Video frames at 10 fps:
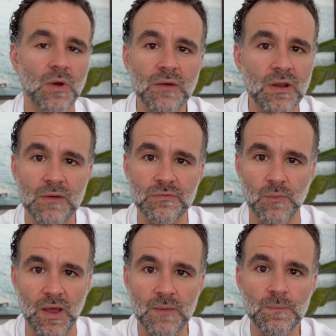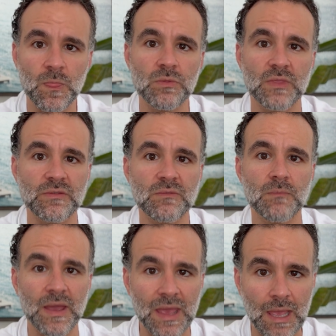ever have to buy. That's
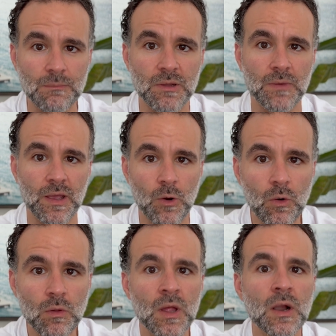my aim and my goal.